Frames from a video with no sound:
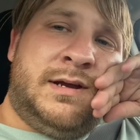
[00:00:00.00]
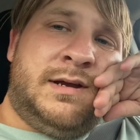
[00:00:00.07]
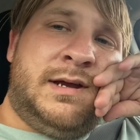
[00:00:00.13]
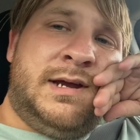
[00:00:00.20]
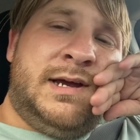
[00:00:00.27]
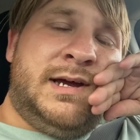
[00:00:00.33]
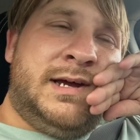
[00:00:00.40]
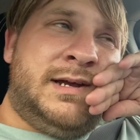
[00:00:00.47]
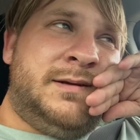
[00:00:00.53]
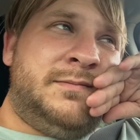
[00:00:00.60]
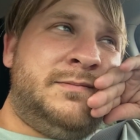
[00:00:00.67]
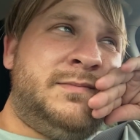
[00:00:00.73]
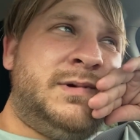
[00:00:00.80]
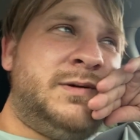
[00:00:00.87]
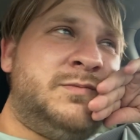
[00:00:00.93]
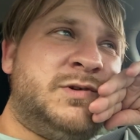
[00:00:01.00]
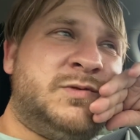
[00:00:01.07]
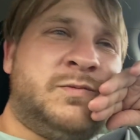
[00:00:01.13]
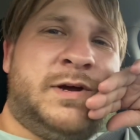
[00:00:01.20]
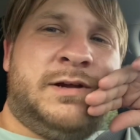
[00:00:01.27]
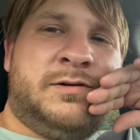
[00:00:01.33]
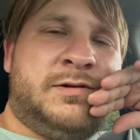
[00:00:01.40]
And I'm just
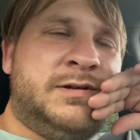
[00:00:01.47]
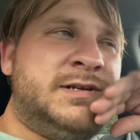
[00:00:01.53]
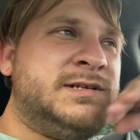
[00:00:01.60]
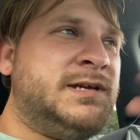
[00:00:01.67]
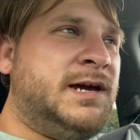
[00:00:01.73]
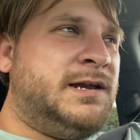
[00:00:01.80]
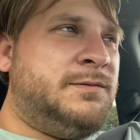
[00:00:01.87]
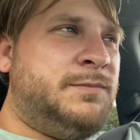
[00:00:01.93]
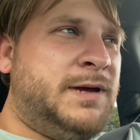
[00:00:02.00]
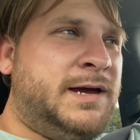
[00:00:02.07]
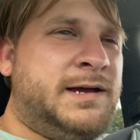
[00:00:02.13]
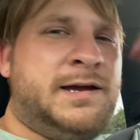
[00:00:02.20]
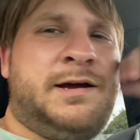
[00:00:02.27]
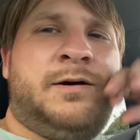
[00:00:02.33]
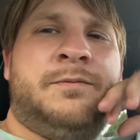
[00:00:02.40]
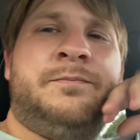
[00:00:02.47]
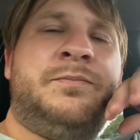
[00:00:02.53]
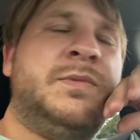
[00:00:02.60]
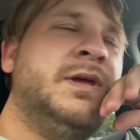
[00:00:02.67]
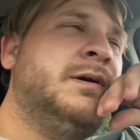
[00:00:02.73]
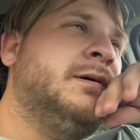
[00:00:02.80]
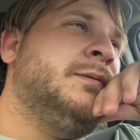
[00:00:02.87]
waiting on this guy to back out.
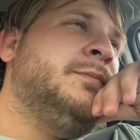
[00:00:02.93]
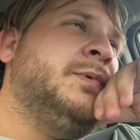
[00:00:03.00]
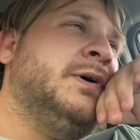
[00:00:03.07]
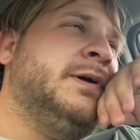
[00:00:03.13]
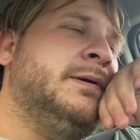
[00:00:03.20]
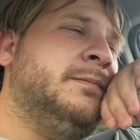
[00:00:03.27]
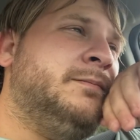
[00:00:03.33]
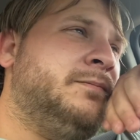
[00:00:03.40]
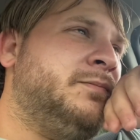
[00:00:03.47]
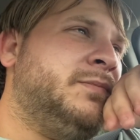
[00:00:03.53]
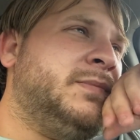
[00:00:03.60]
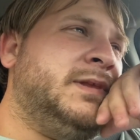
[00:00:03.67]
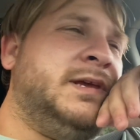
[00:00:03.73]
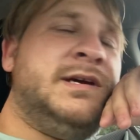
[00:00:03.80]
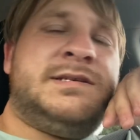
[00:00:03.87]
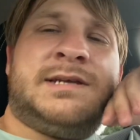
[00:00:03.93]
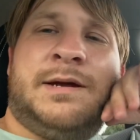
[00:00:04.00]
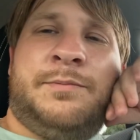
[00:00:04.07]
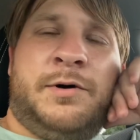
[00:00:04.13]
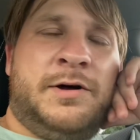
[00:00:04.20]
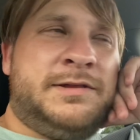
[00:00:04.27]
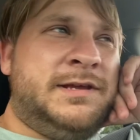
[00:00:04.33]
But yes, I
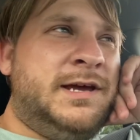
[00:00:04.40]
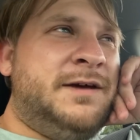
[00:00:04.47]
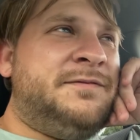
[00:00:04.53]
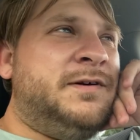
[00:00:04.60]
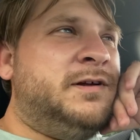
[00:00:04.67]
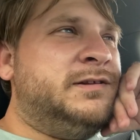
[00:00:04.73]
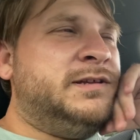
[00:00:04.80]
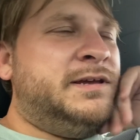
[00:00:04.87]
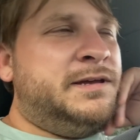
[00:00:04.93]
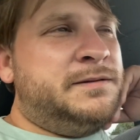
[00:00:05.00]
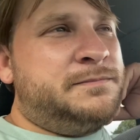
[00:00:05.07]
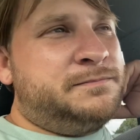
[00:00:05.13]
bought the FLD